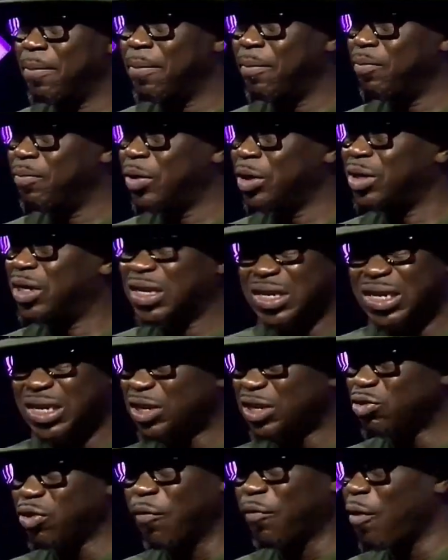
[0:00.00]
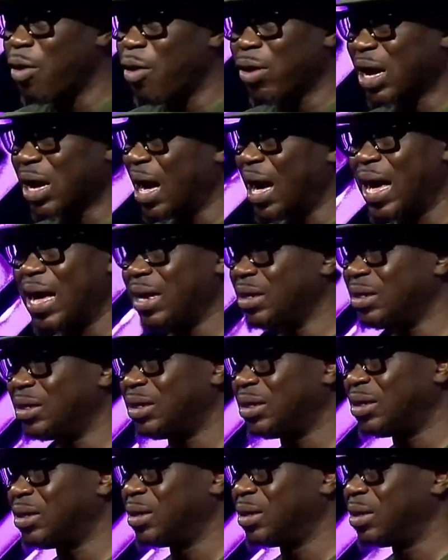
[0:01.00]
diseases of all kinds,
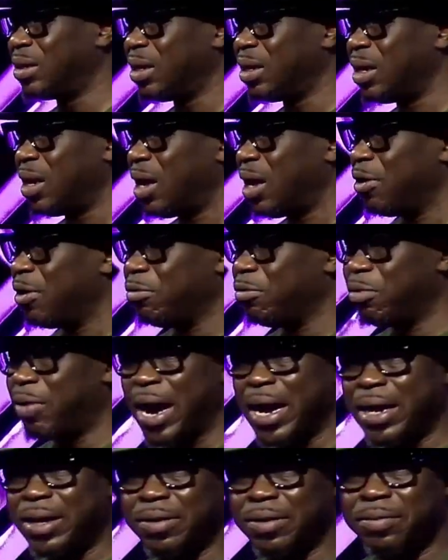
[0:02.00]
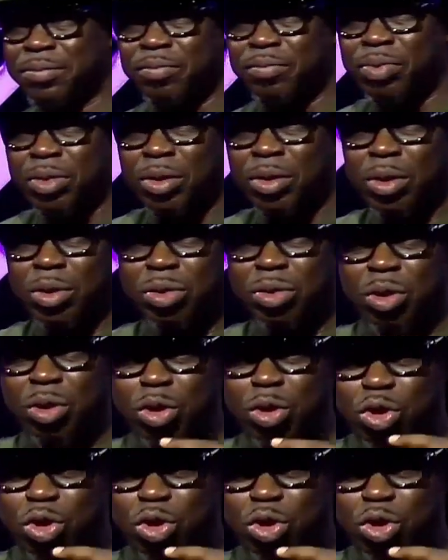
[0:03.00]
right? You